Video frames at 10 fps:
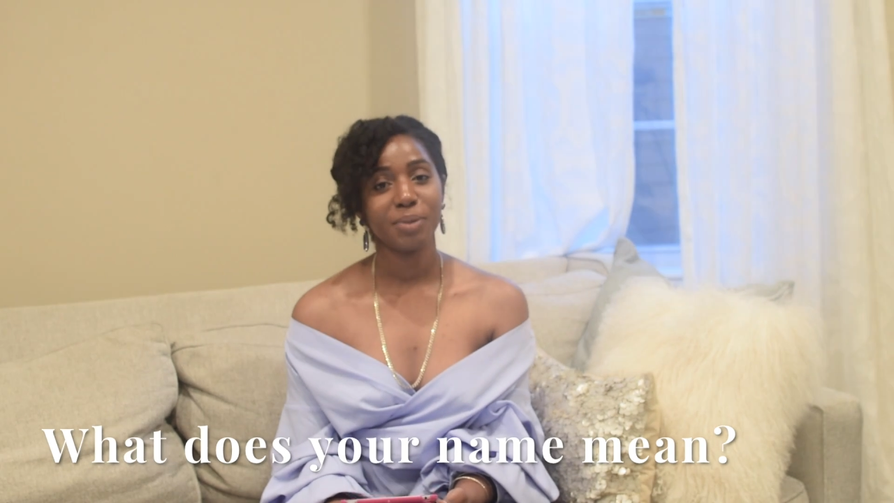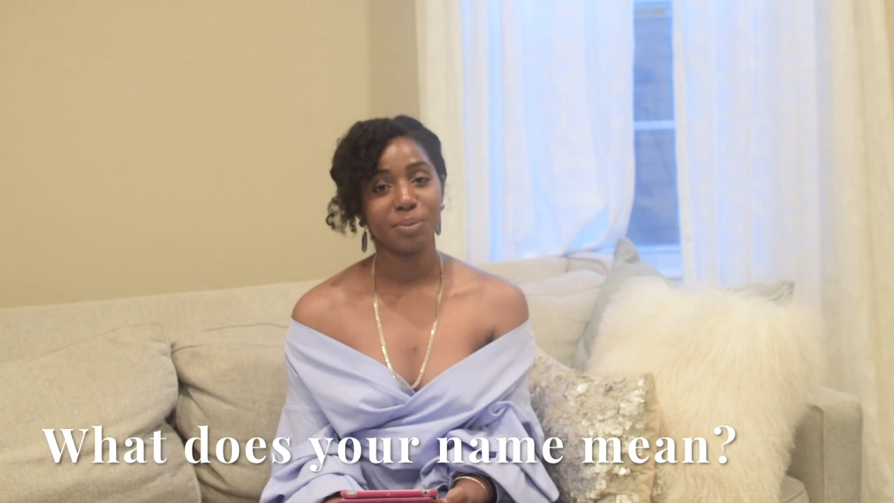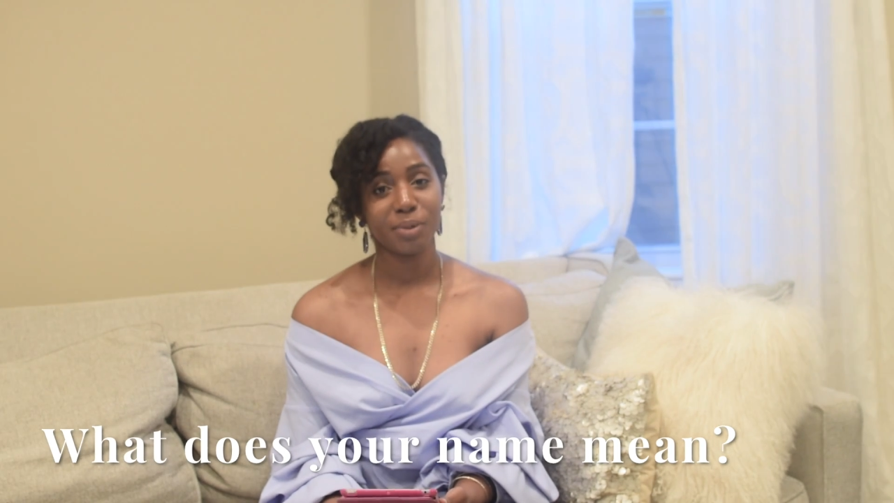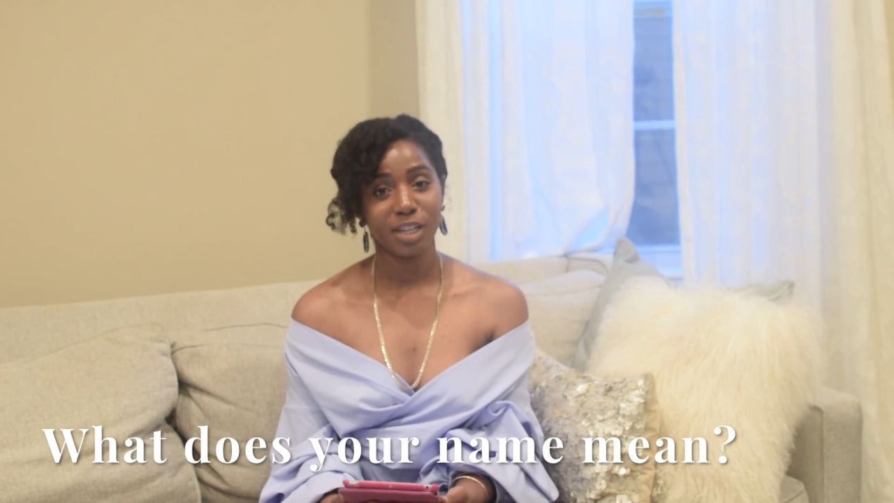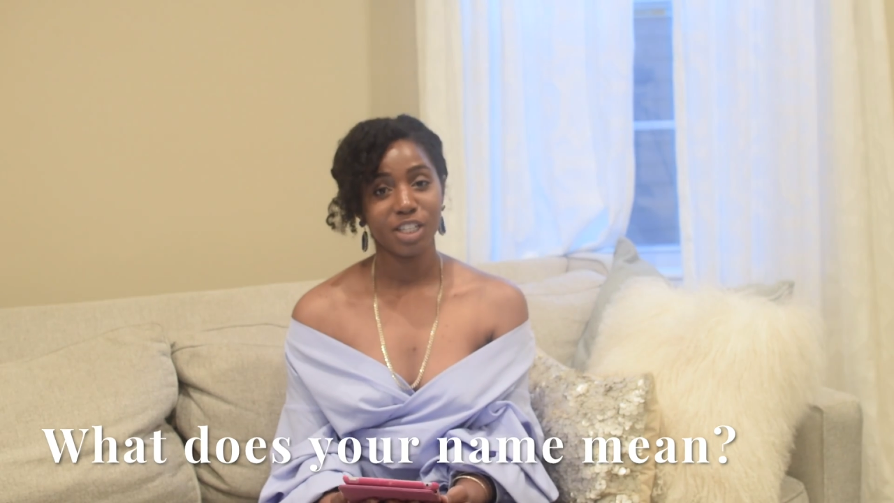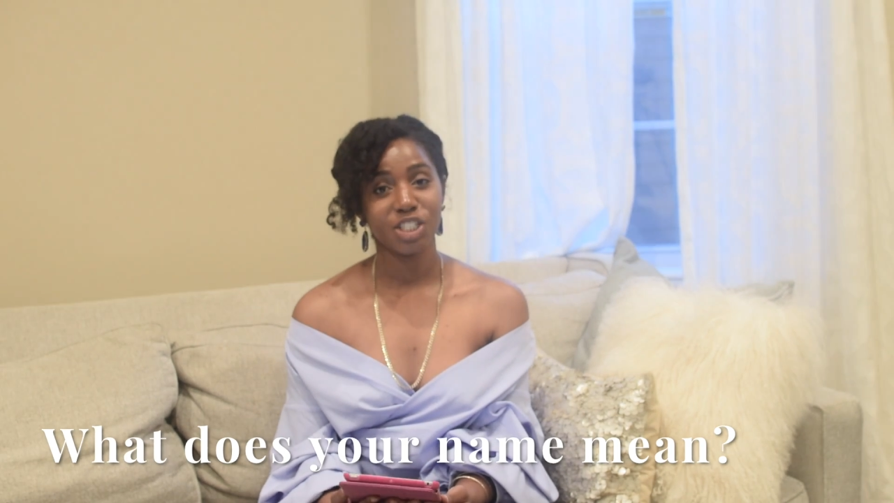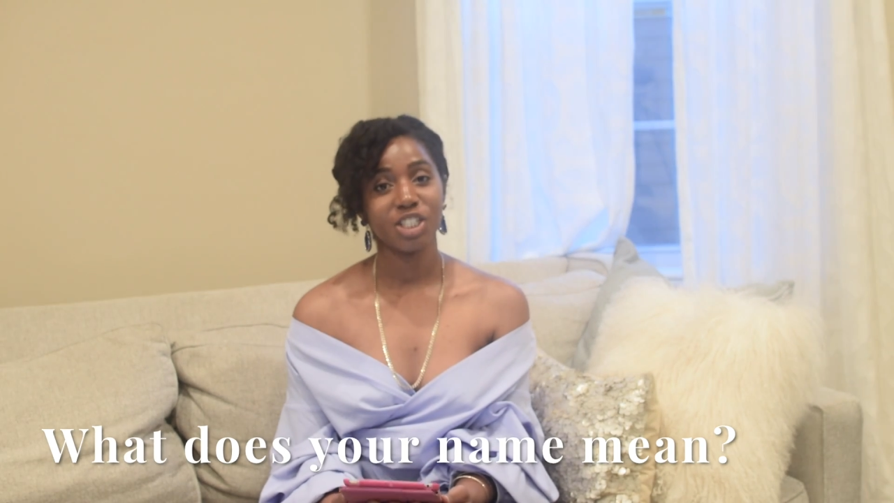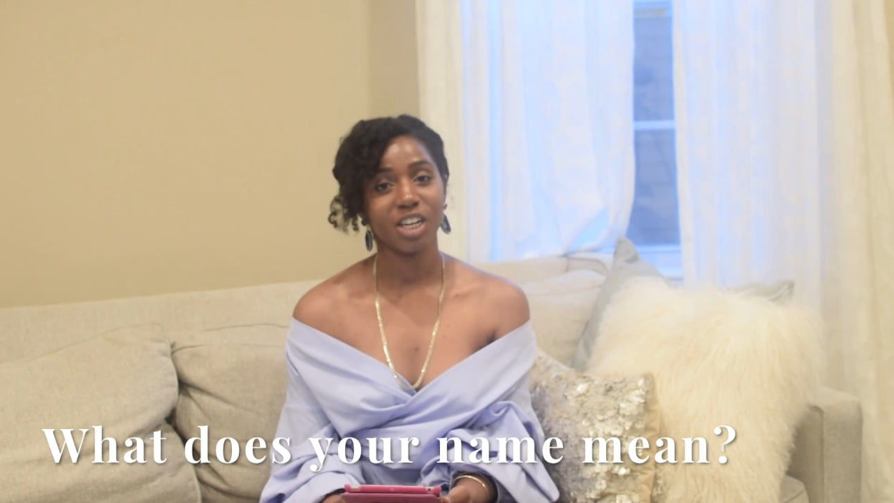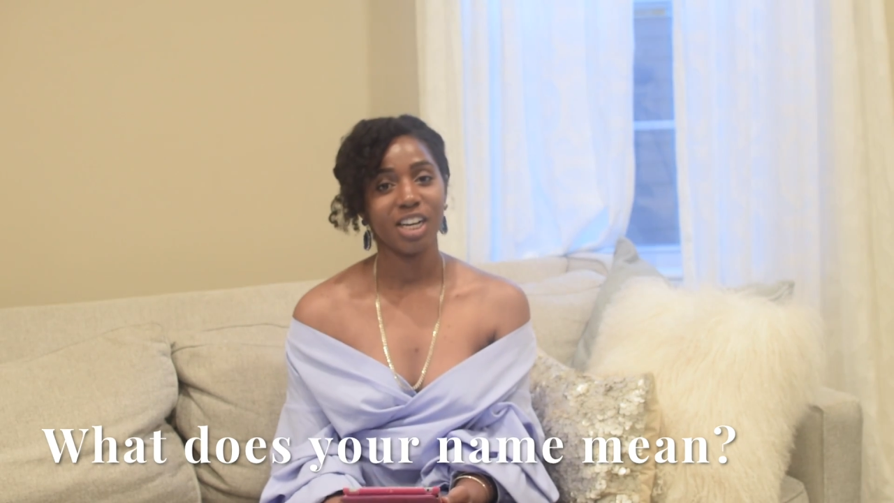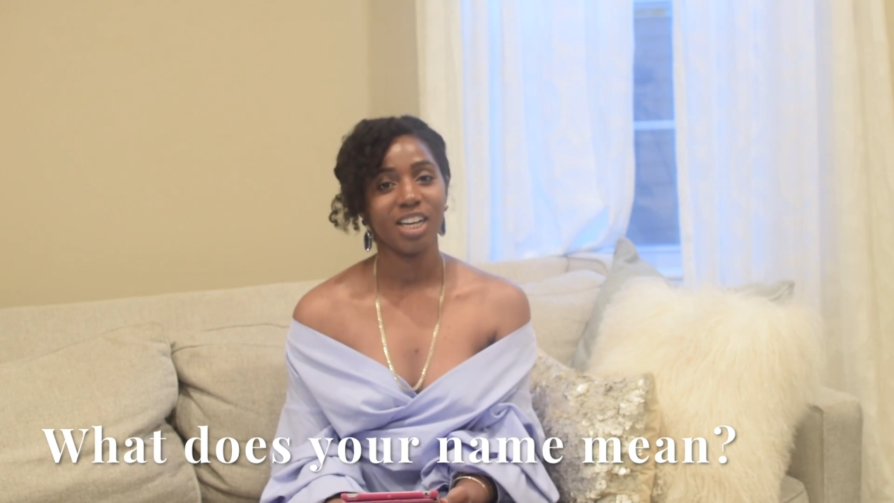is
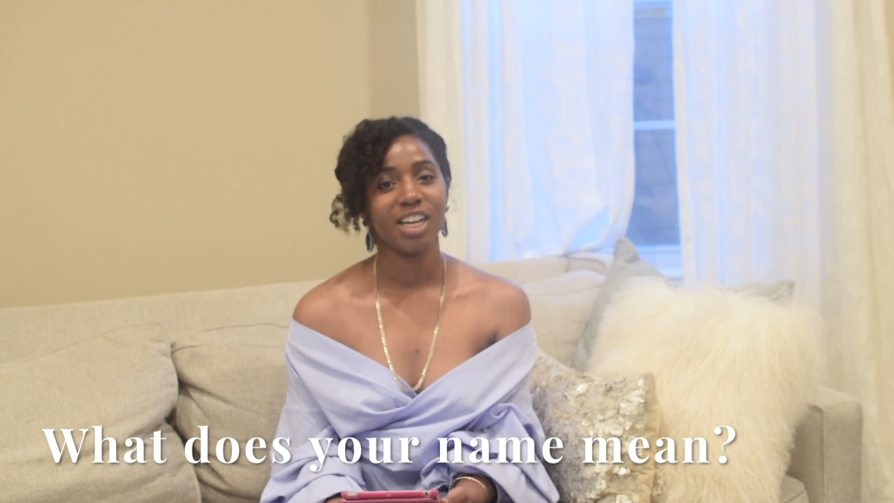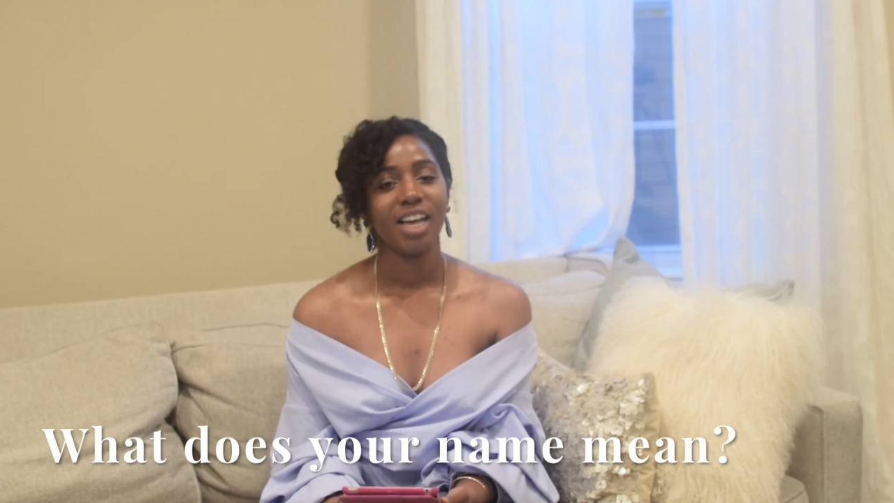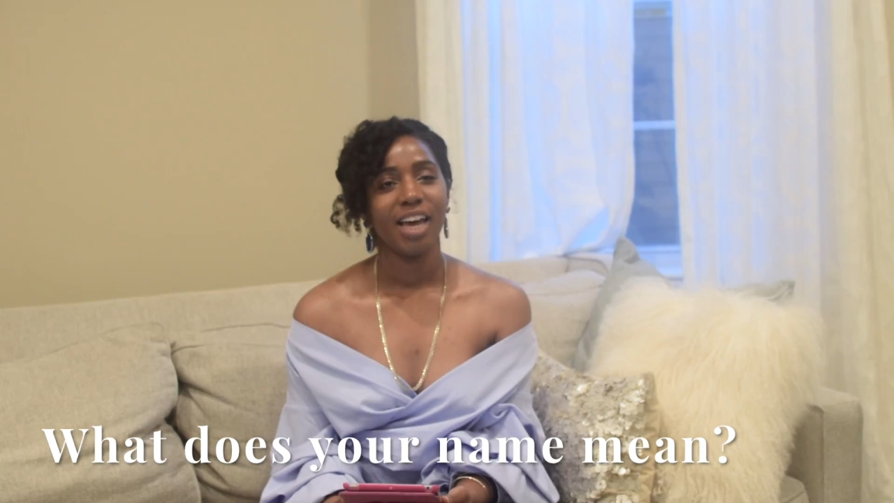Malaysia.